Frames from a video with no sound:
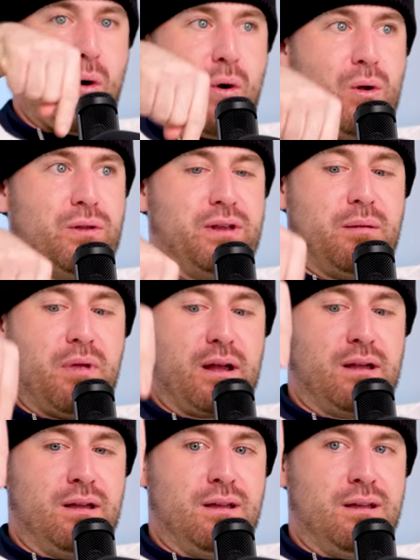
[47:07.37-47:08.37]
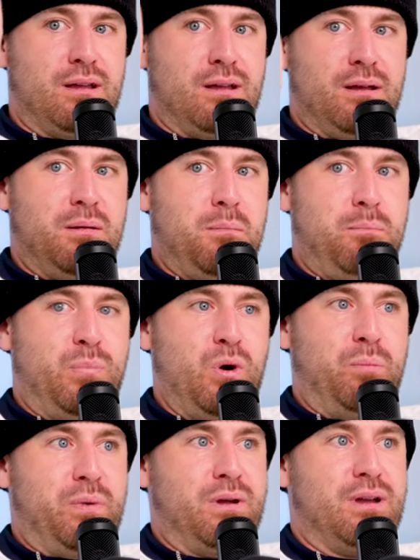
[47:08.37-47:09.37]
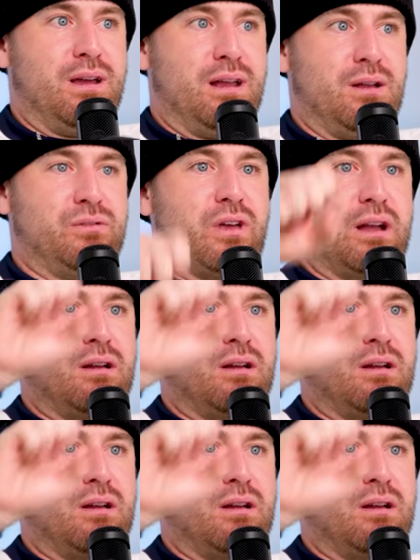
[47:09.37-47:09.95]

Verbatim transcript: hold. And I'm like, boop. And it